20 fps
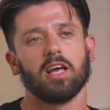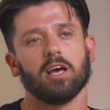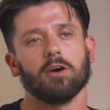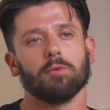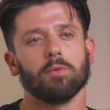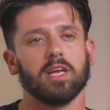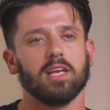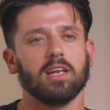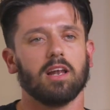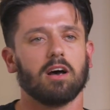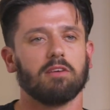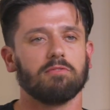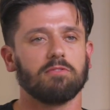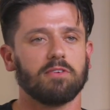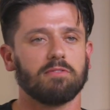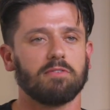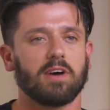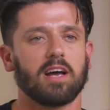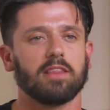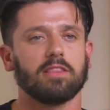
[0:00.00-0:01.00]
And we love
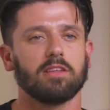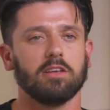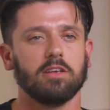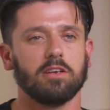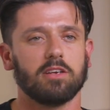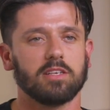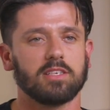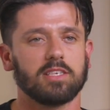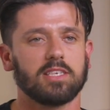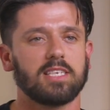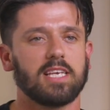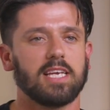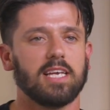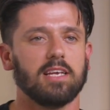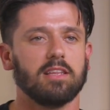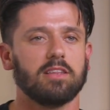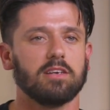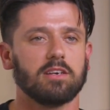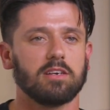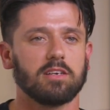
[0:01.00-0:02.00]
the fact that you can
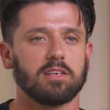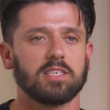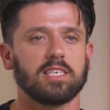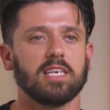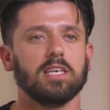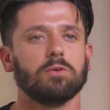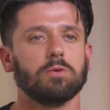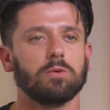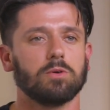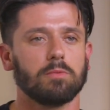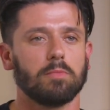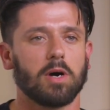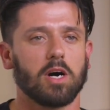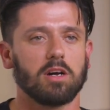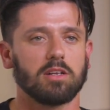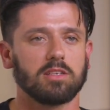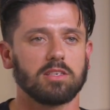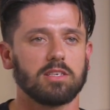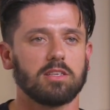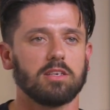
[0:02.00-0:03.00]
see the S Q L
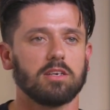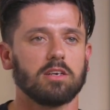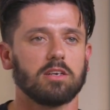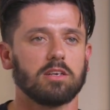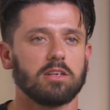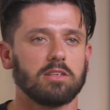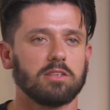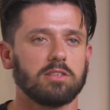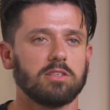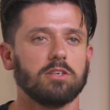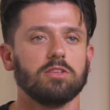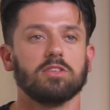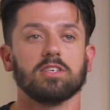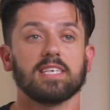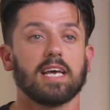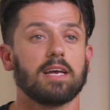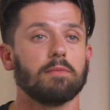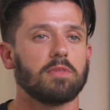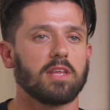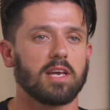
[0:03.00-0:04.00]
commands that do the
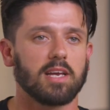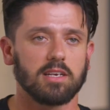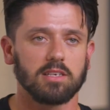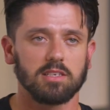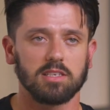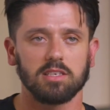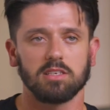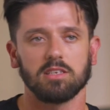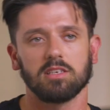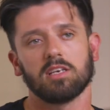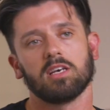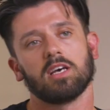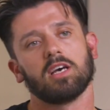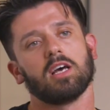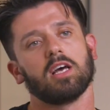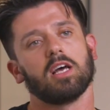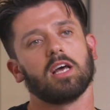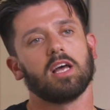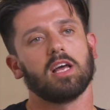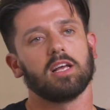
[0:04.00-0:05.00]
same things,
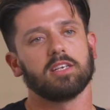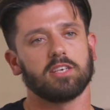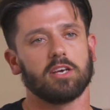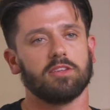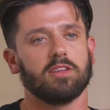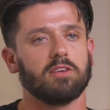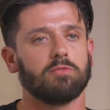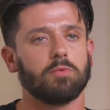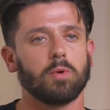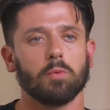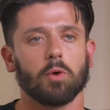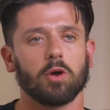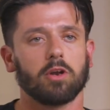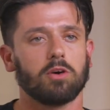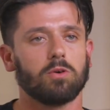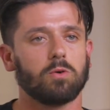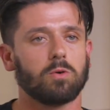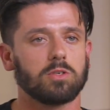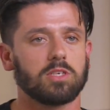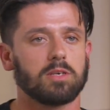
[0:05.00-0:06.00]
so that if we want
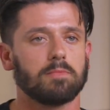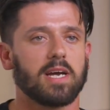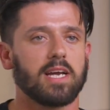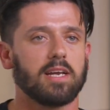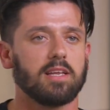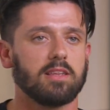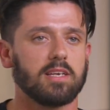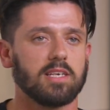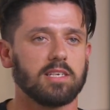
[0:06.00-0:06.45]
to automate